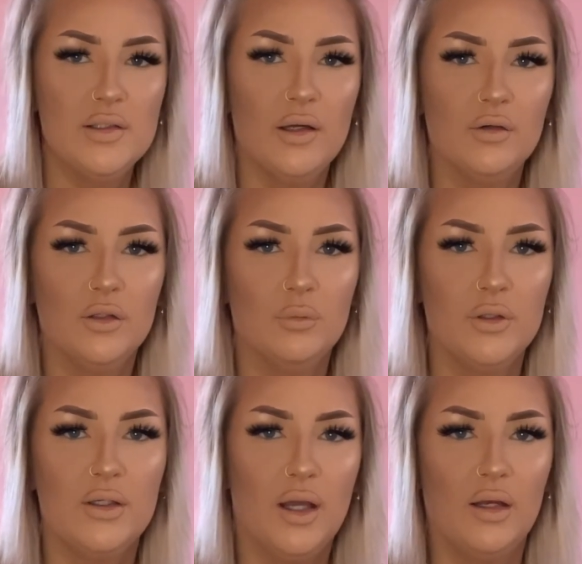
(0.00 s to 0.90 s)
tell you what
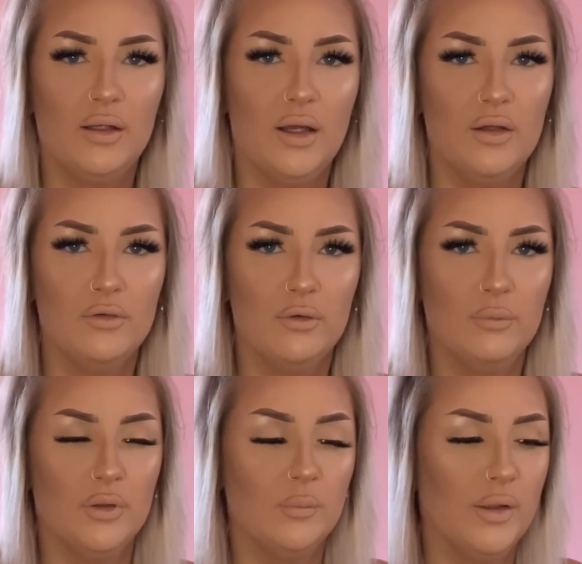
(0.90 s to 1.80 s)
you can and can't do
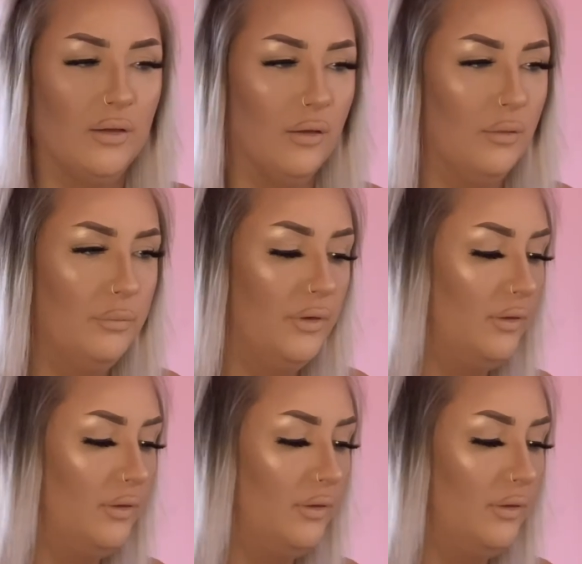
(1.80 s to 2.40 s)
with your makeup.